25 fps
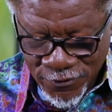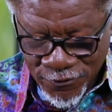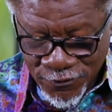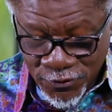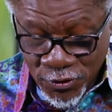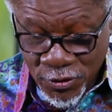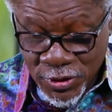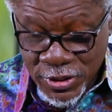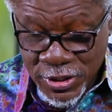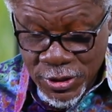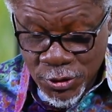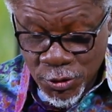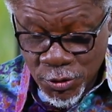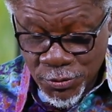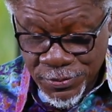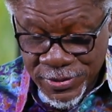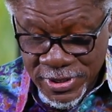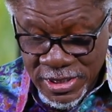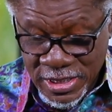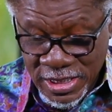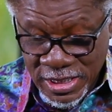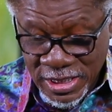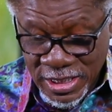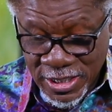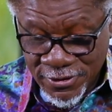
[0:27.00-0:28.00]
For he will
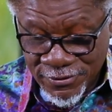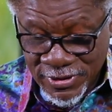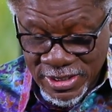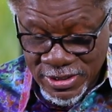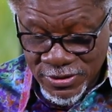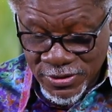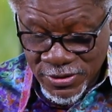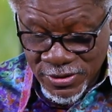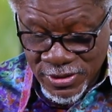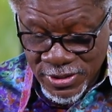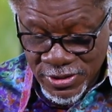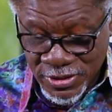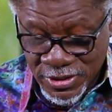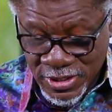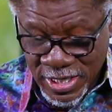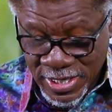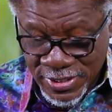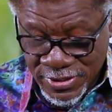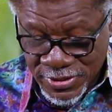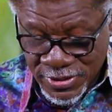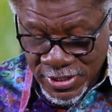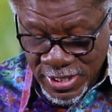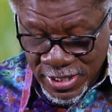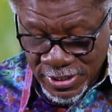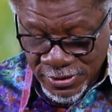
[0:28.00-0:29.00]
be delivered to the
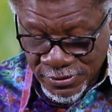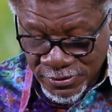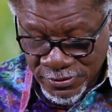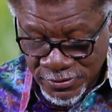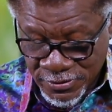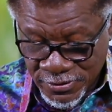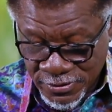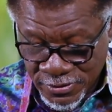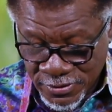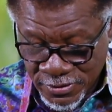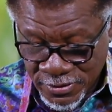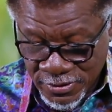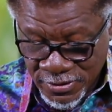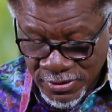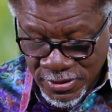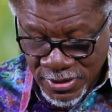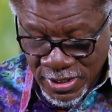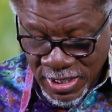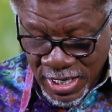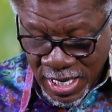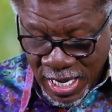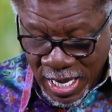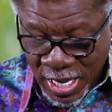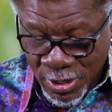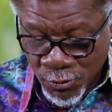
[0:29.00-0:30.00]
Gentiles
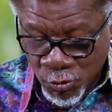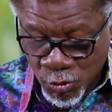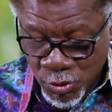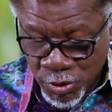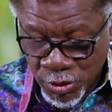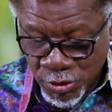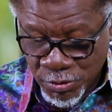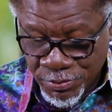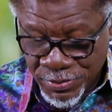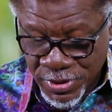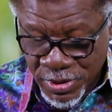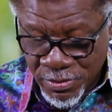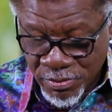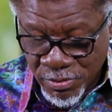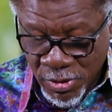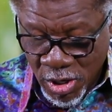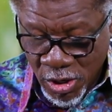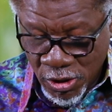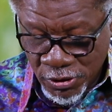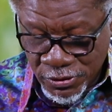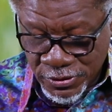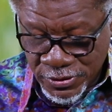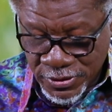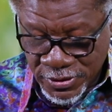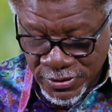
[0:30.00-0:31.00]
and will be
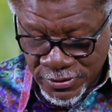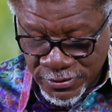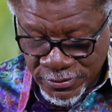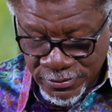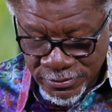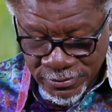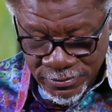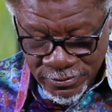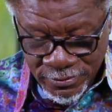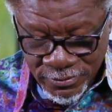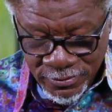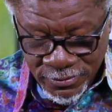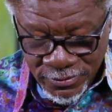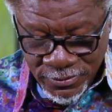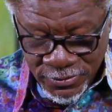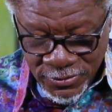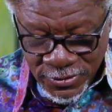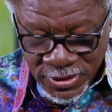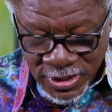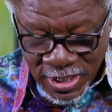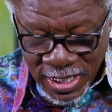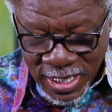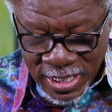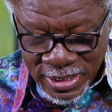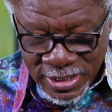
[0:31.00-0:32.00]
mocked
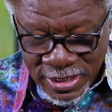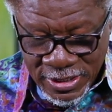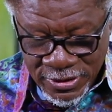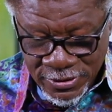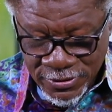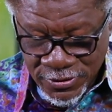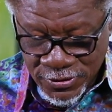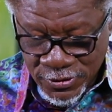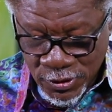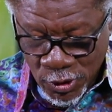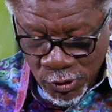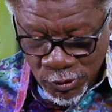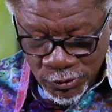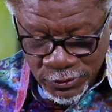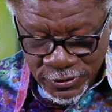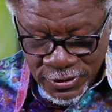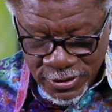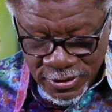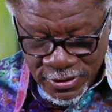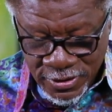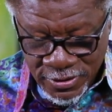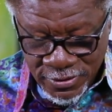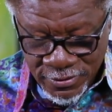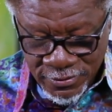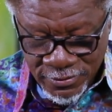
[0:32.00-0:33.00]
and
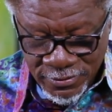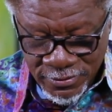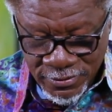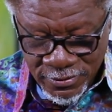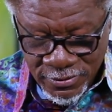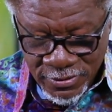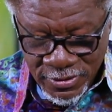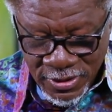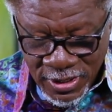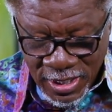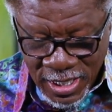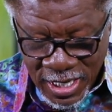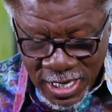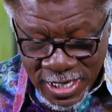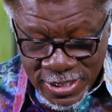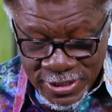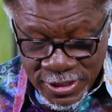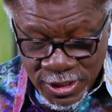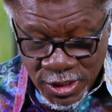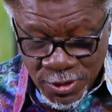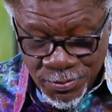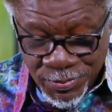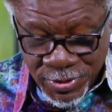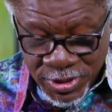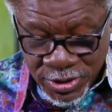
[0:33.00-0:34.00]
insulted and
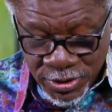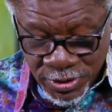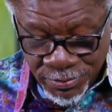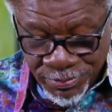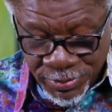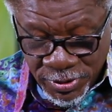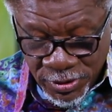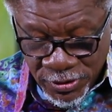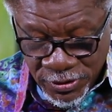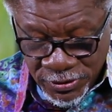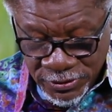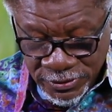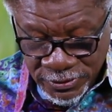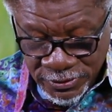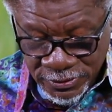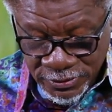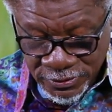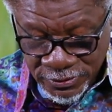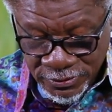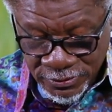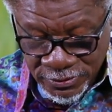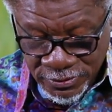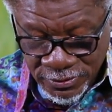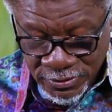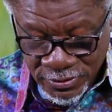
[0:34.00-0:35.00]
spit upon.
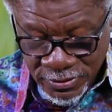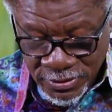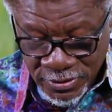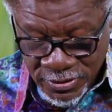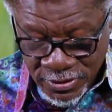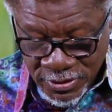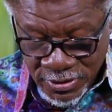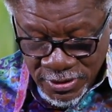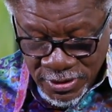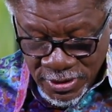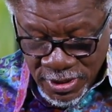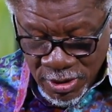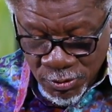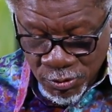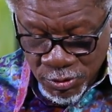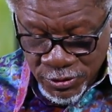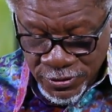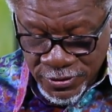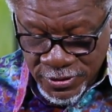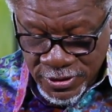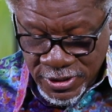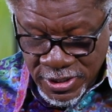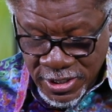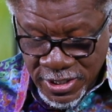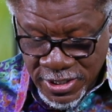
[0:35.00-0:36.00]
They will
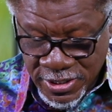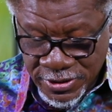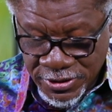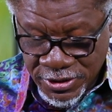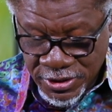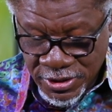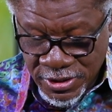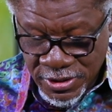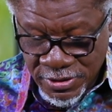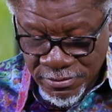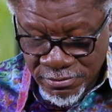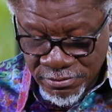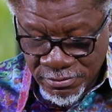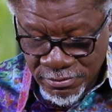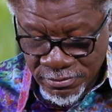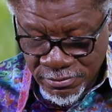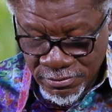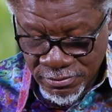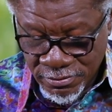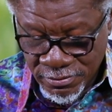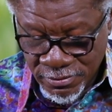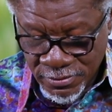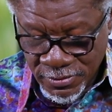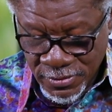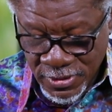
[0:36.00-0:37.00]
scourge
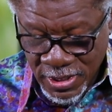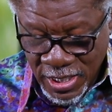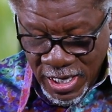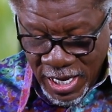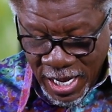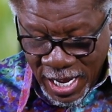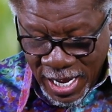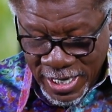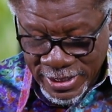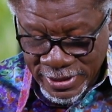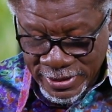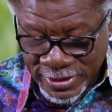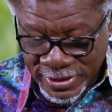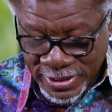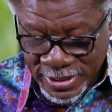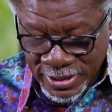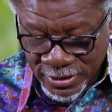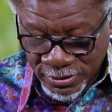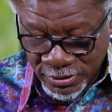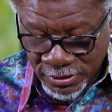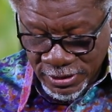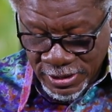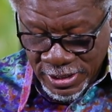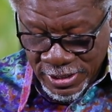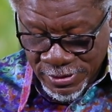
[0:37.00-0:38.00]
him and
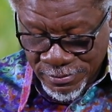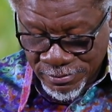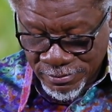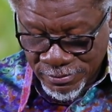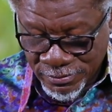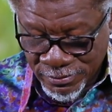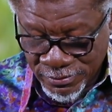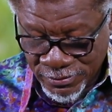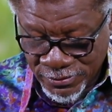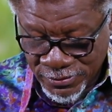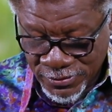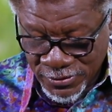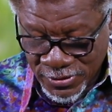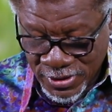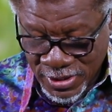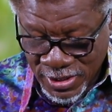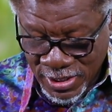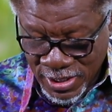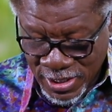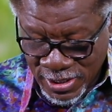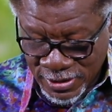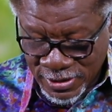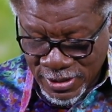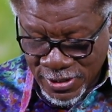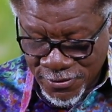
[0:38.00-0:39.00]
kill him,
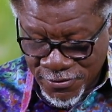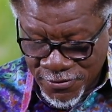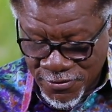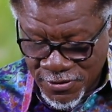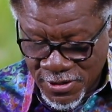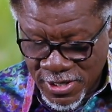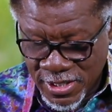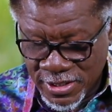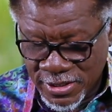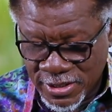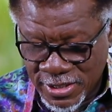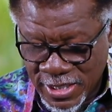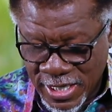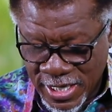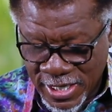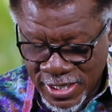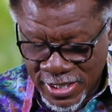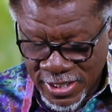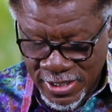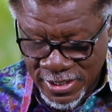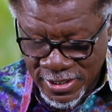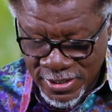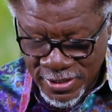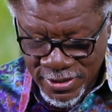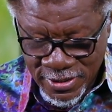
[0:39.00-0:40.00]
and the third
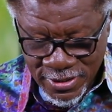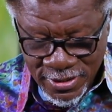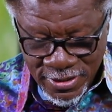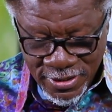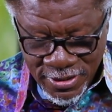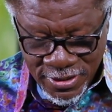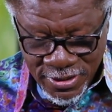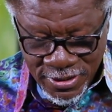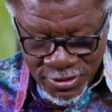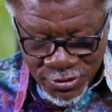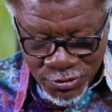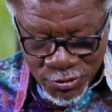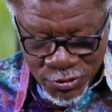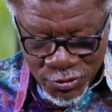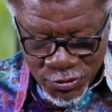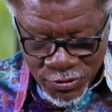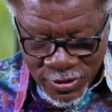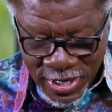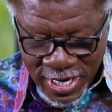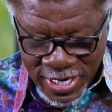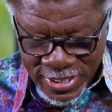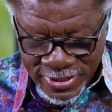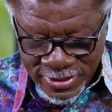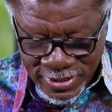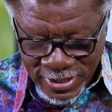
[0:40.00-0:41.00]
day he will
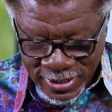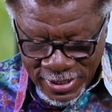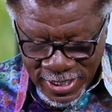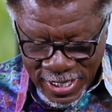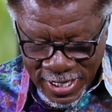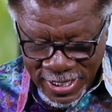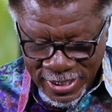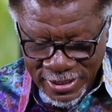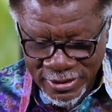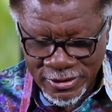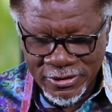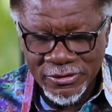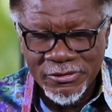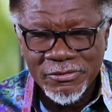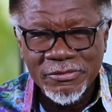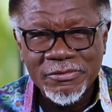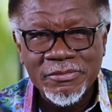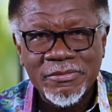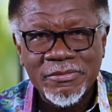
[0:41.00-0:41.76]
rise again.